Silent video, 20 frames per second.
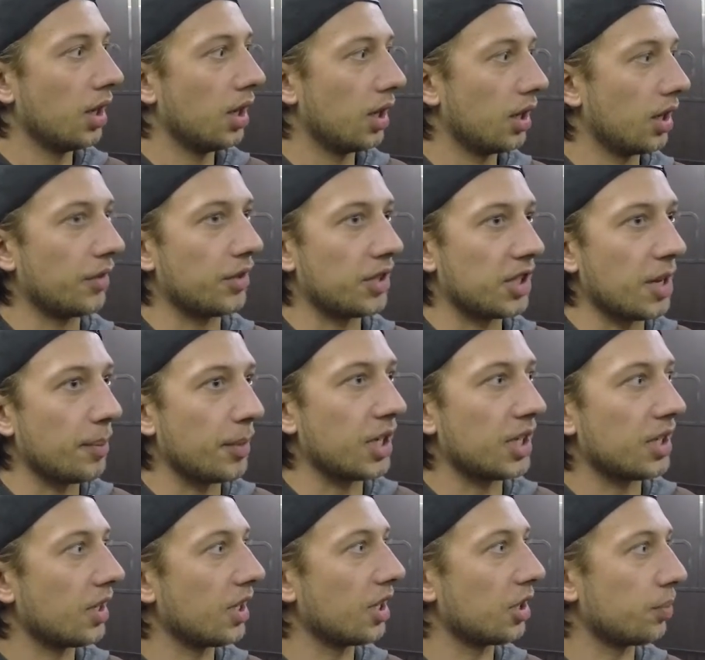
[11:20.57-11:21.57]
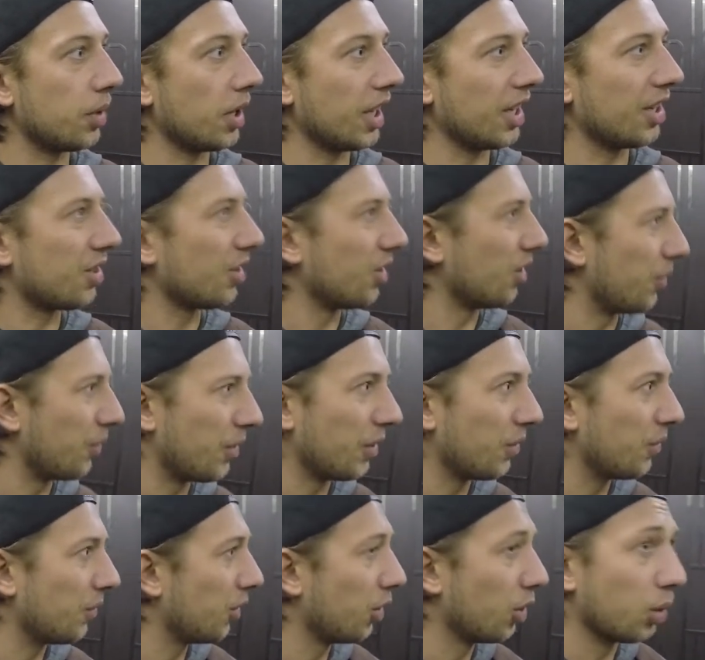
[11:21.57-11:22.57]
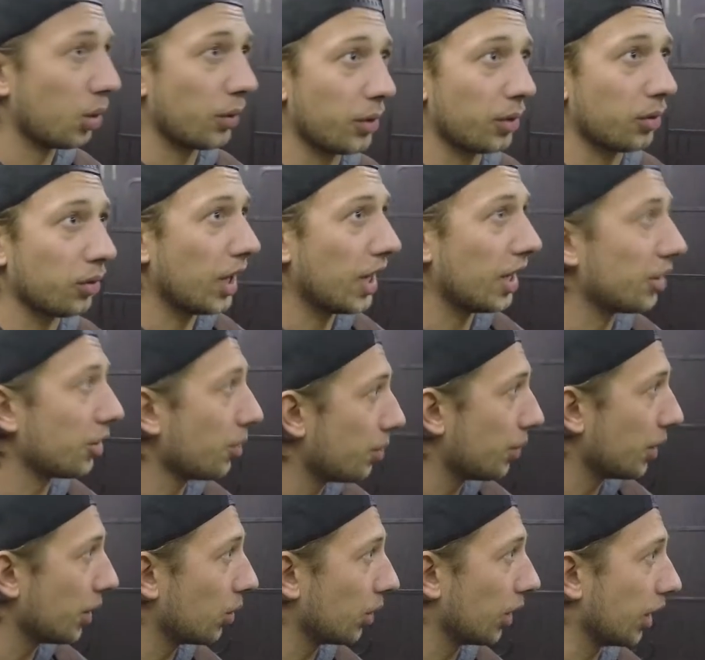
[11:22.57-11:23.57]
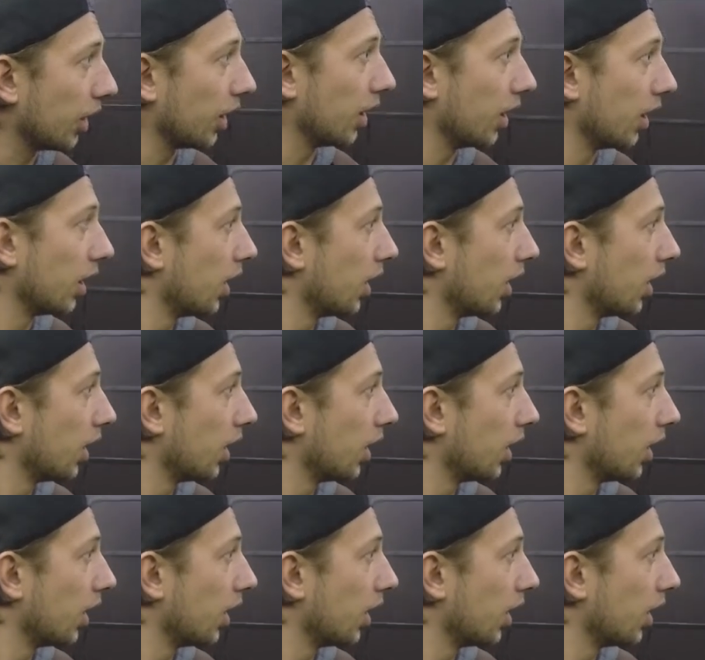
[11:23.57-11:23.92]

And they've sent me to this place on the fifth floor of a random building